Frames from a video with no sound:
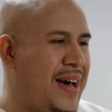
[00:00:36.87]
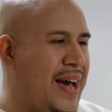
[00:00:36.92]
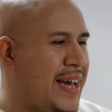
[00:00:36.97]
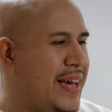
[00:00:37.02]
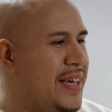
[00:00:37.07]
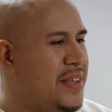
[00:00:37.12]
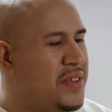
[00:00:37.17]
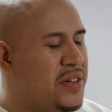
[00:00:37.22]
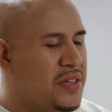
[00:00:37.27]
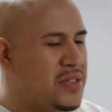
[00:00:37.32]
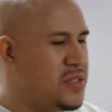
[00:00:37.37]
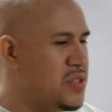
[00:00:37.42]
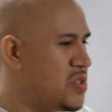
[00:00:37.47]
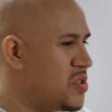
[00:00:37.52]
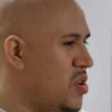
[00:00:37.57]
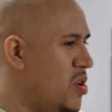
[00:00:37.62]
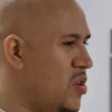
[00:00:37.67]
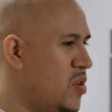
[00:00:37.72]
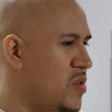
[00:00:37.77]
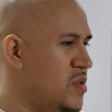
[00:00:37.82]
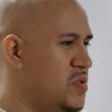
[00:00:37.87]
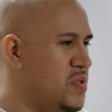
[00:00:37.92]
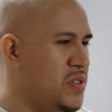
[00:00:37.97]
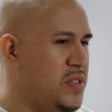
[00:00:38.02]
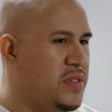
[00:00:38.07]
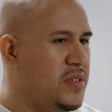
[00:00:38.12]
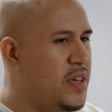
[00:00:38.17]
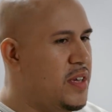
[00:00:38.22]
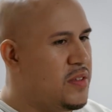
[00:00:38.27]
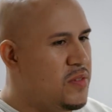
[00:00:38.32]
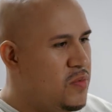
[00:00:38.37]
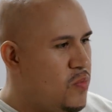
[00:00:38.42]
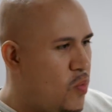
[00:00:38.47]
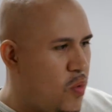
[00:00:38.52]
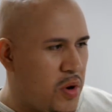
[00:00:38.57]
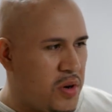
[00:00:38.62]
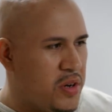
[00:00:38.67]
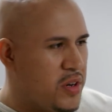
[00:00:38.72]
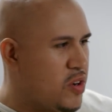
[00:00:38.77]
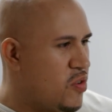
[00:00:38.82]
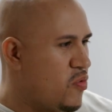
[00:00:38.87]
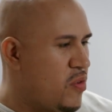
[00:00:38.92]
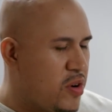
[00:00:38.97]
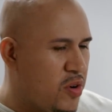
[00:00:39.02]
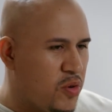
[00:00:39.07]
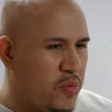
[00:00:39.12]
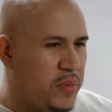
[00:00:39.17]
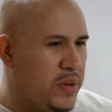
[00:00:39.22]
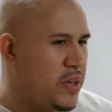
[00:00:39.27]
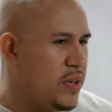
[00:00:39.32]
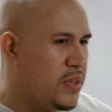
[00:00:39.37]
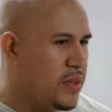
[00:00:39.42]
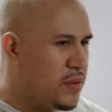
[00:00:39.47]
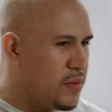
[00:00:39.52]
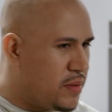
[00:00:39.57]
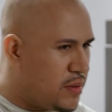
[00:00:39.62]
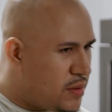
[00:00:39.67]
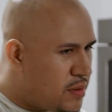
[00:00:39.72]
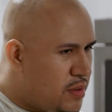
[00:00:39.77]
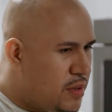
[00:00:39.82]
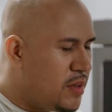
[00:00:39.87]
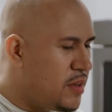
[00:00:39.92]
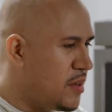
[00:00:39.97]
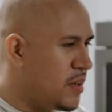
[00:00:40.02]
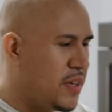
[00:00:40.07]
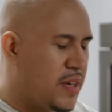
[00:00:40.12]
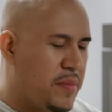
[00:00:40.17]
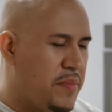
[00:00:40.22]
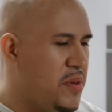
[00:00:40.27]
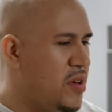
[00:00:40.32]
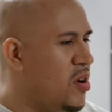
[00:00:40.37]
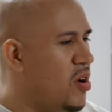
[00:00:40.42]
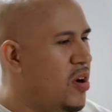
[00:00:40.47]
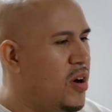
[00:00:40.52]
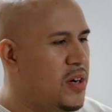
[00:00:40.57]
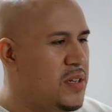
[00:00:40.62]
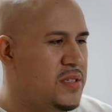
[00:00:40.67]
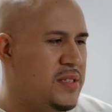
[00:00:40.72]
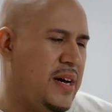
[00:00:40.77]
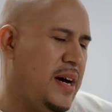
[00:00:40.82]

I get the concerns and, and wanting to grill me and give me a hard